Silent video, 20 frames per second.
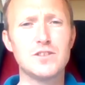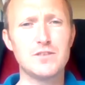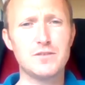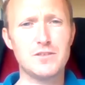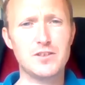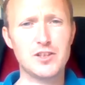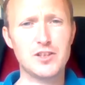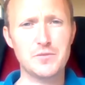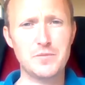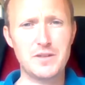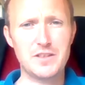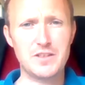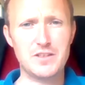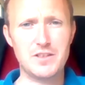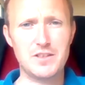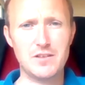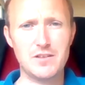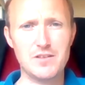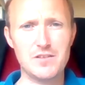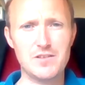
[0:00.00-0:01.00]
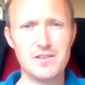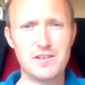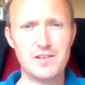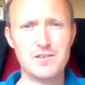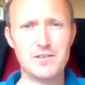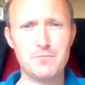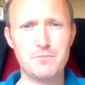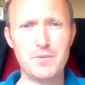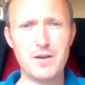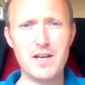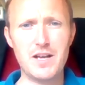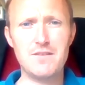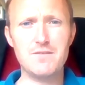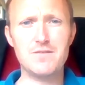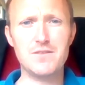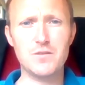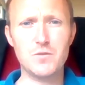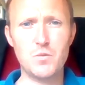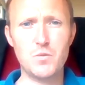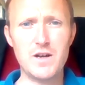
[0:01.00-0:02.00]
summit does is to
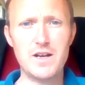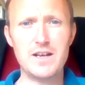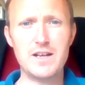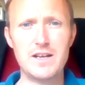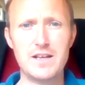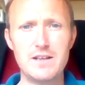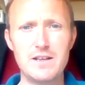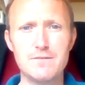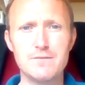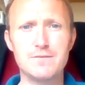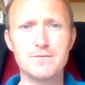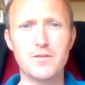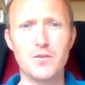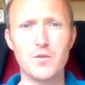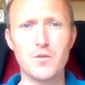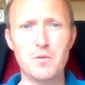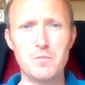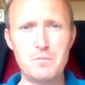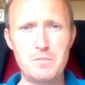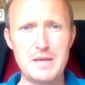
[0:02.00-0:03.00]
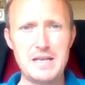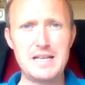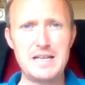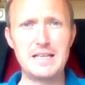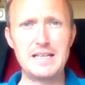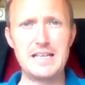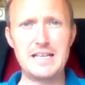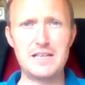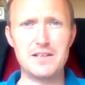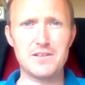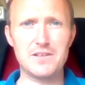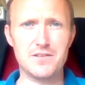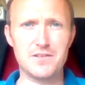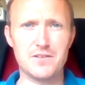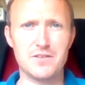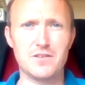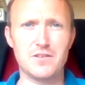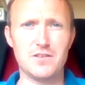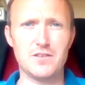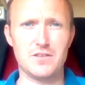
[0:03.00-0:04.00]
pave the way for the big leaders